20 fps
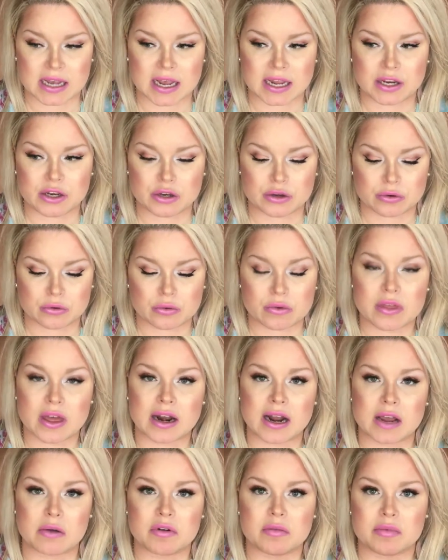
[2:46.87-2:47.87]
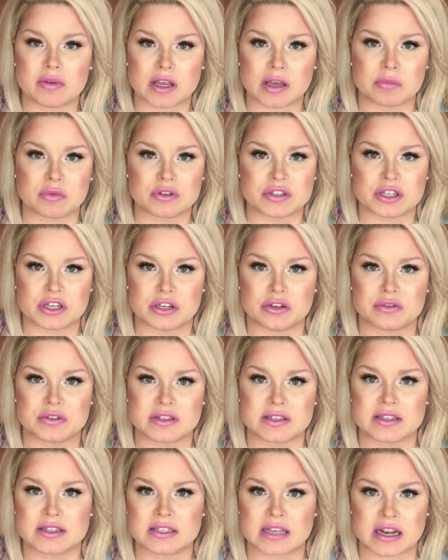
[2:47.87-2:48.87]
I knew that I would be able to use
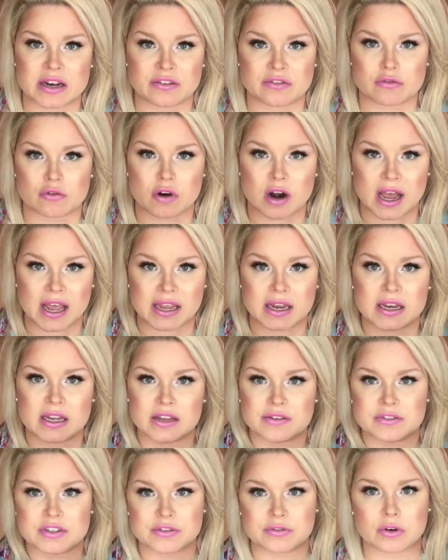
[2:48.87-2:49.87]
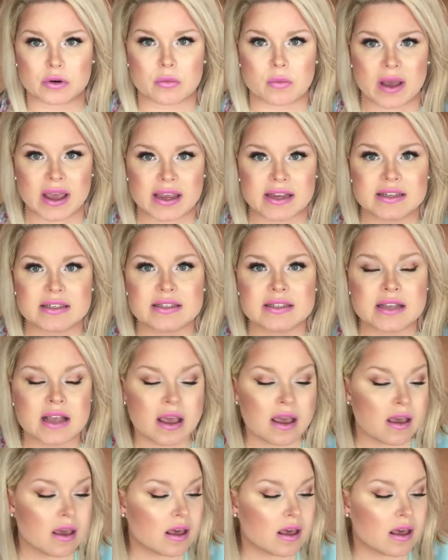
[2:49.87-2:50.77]
this in a variety of different ways.